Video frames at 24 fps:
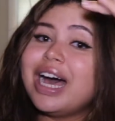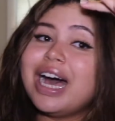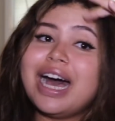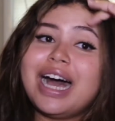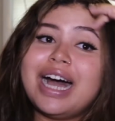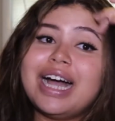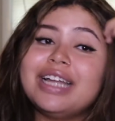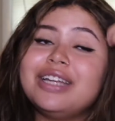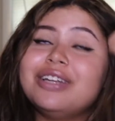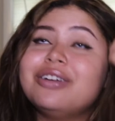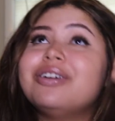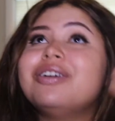
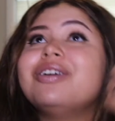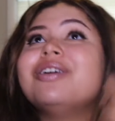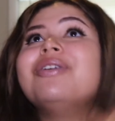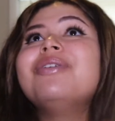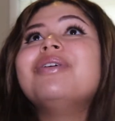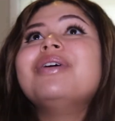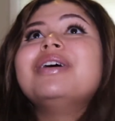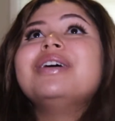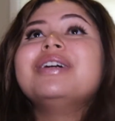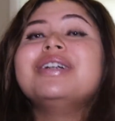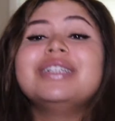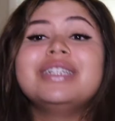I
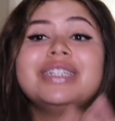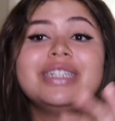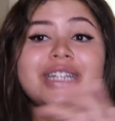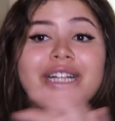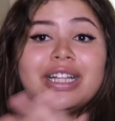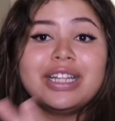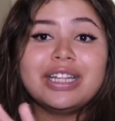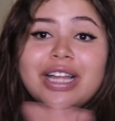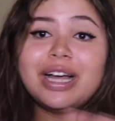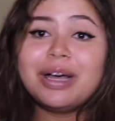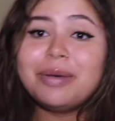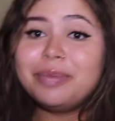know
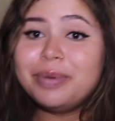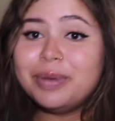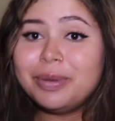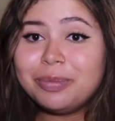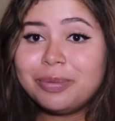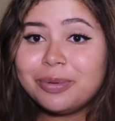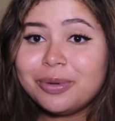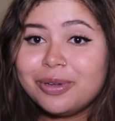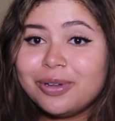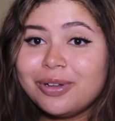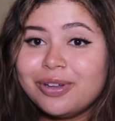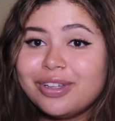a lot of
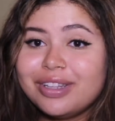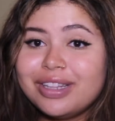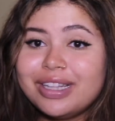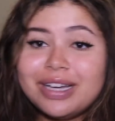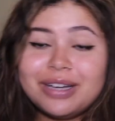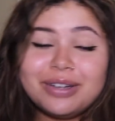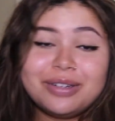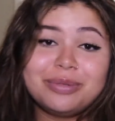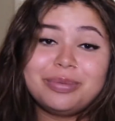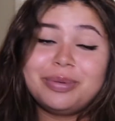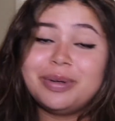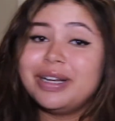people
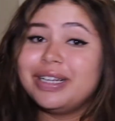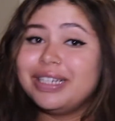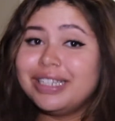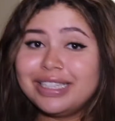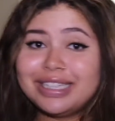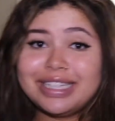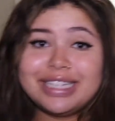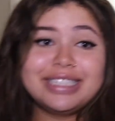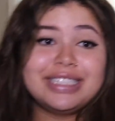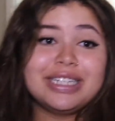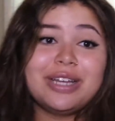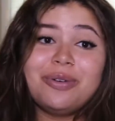that are pregnant
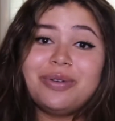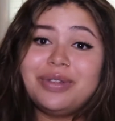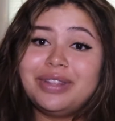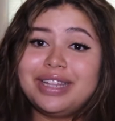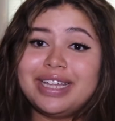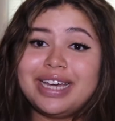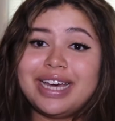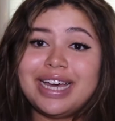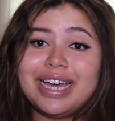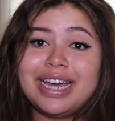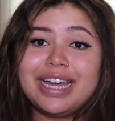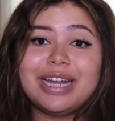that dealt with
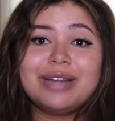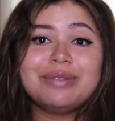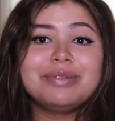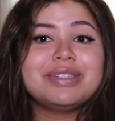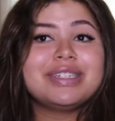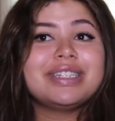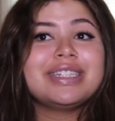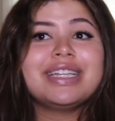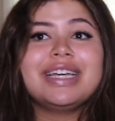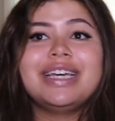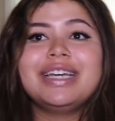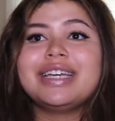that, and I'm
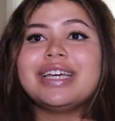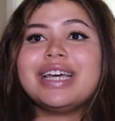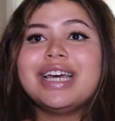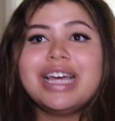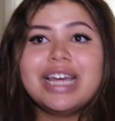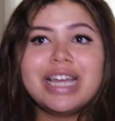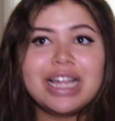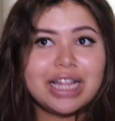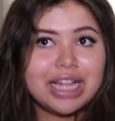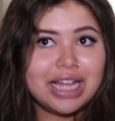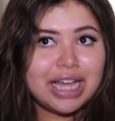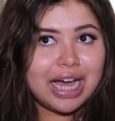just like,
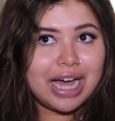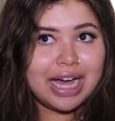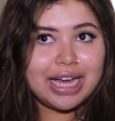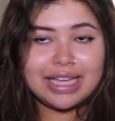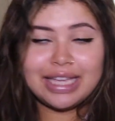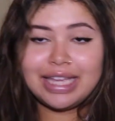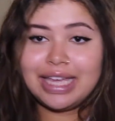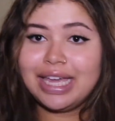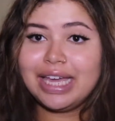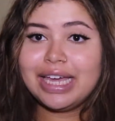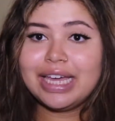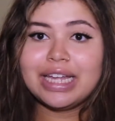I
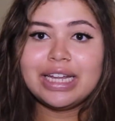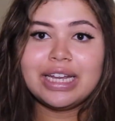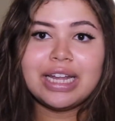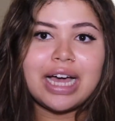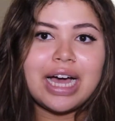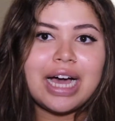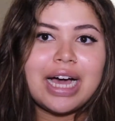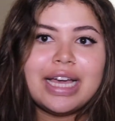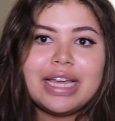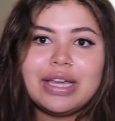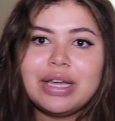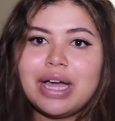can't.
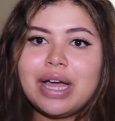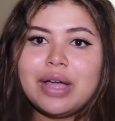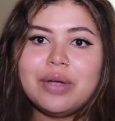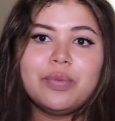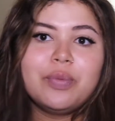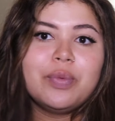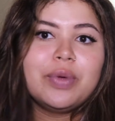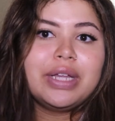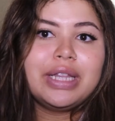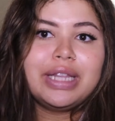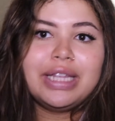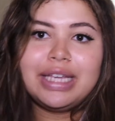I
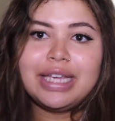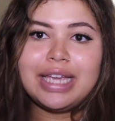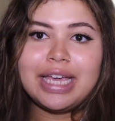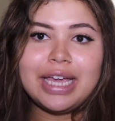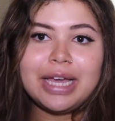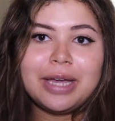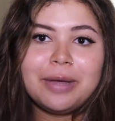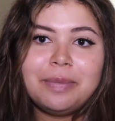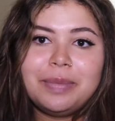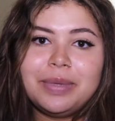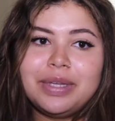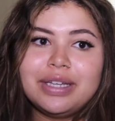really
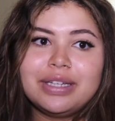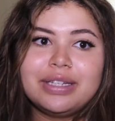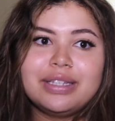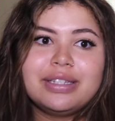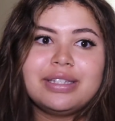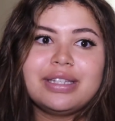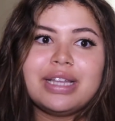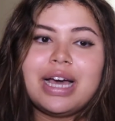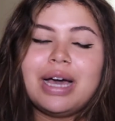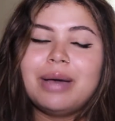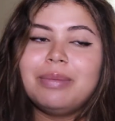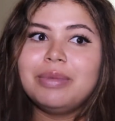can't,
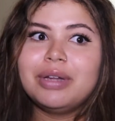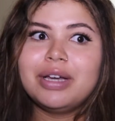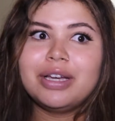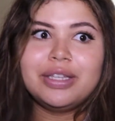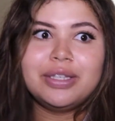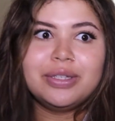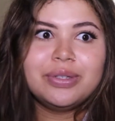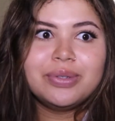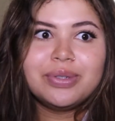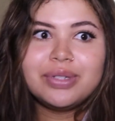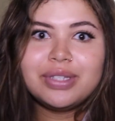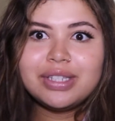because I'm not
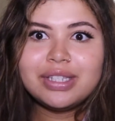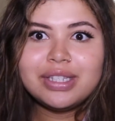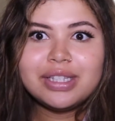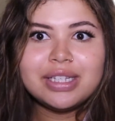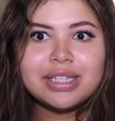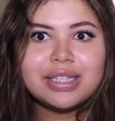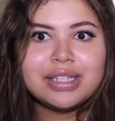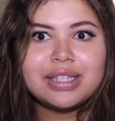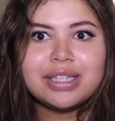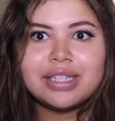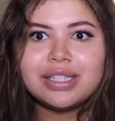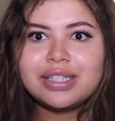used to
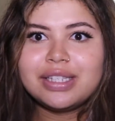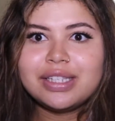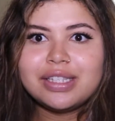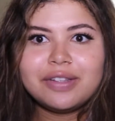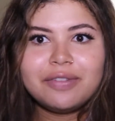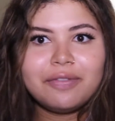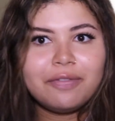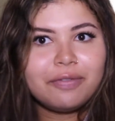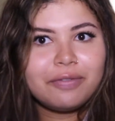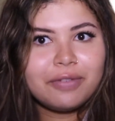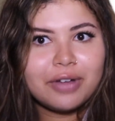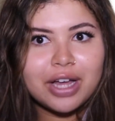this. This
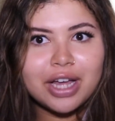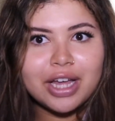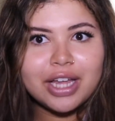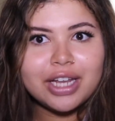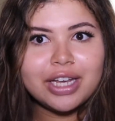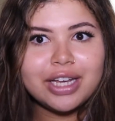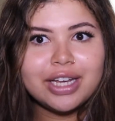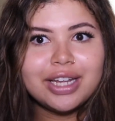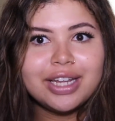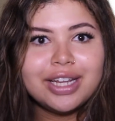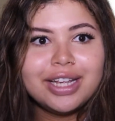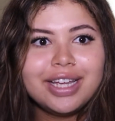isn't
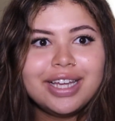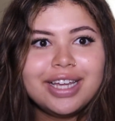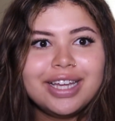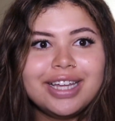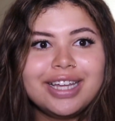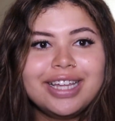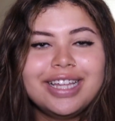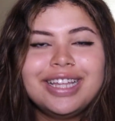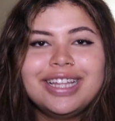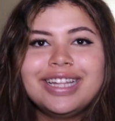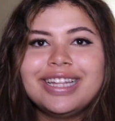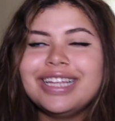fun.
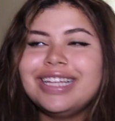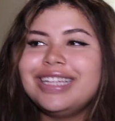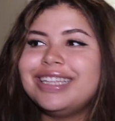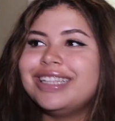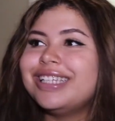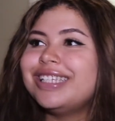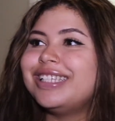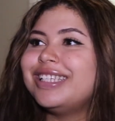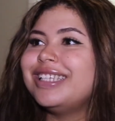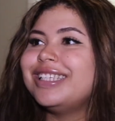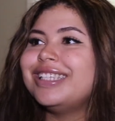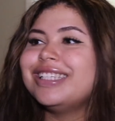Like,
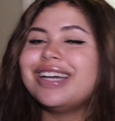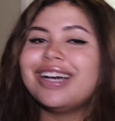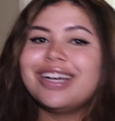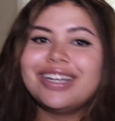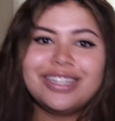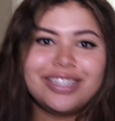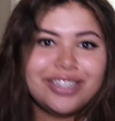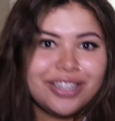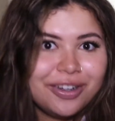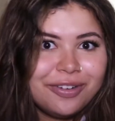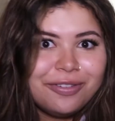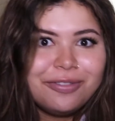this is
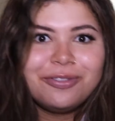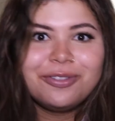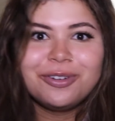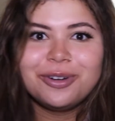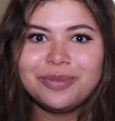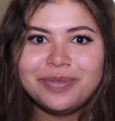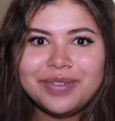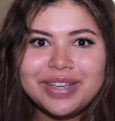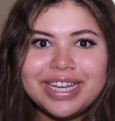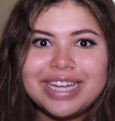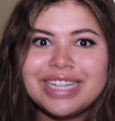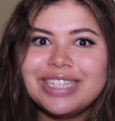not good for
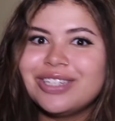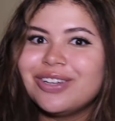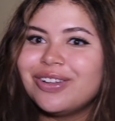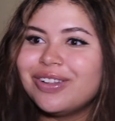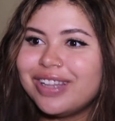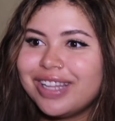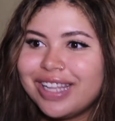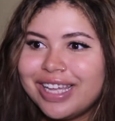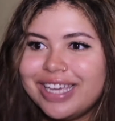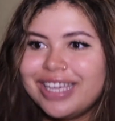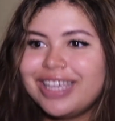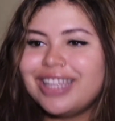me. I don't
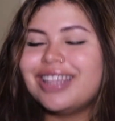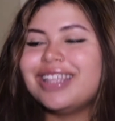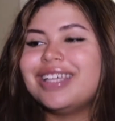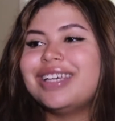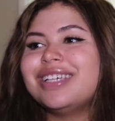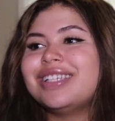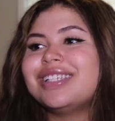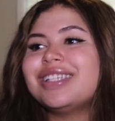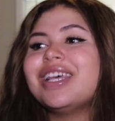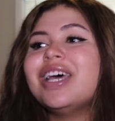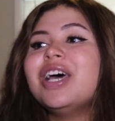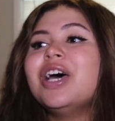like
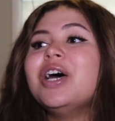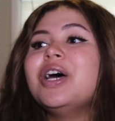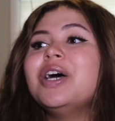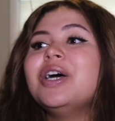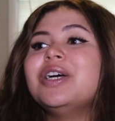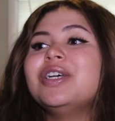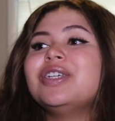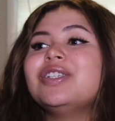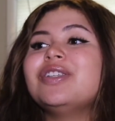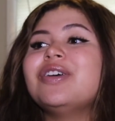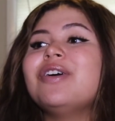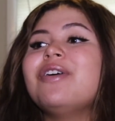this.
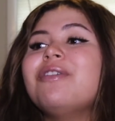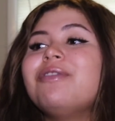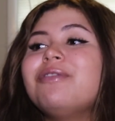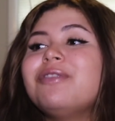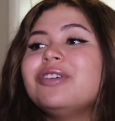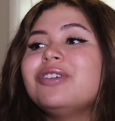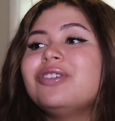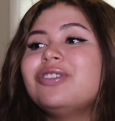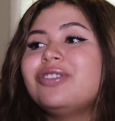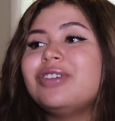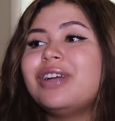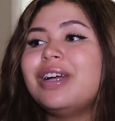So
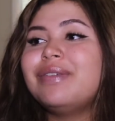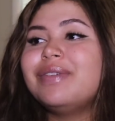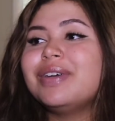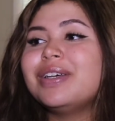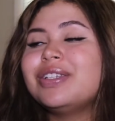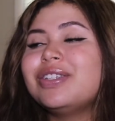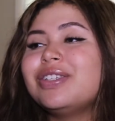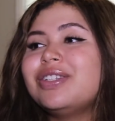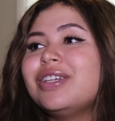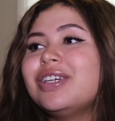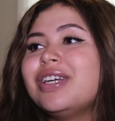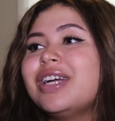first
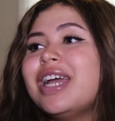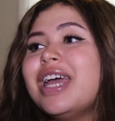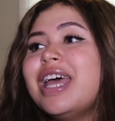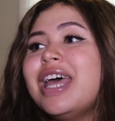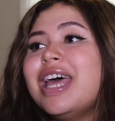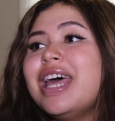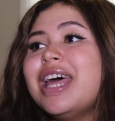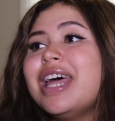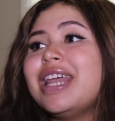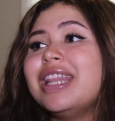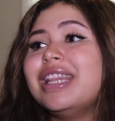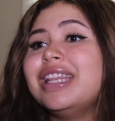trimester,
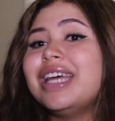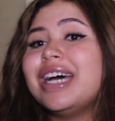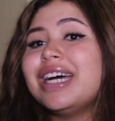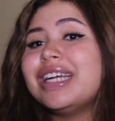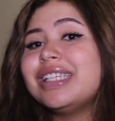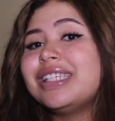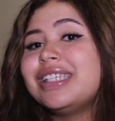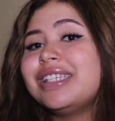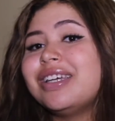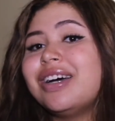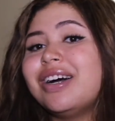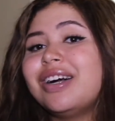that
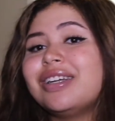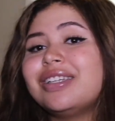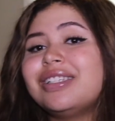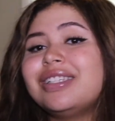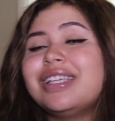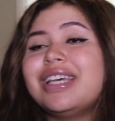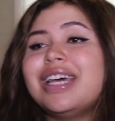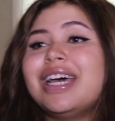sucked.